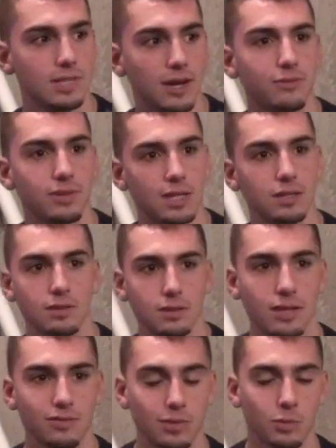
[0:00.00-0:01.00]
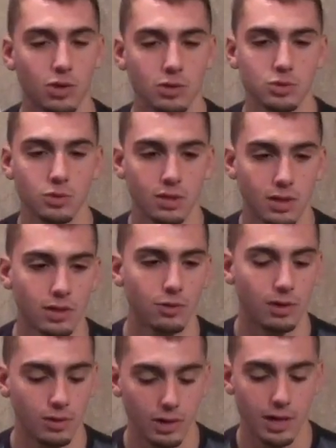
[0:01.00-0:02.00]
Definitely, definitely more old school
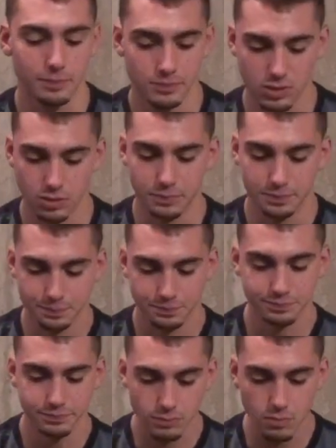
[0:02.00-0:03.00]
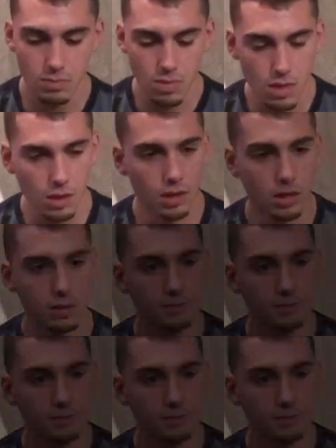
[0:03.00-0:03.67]
underground right? So cool. Yeah.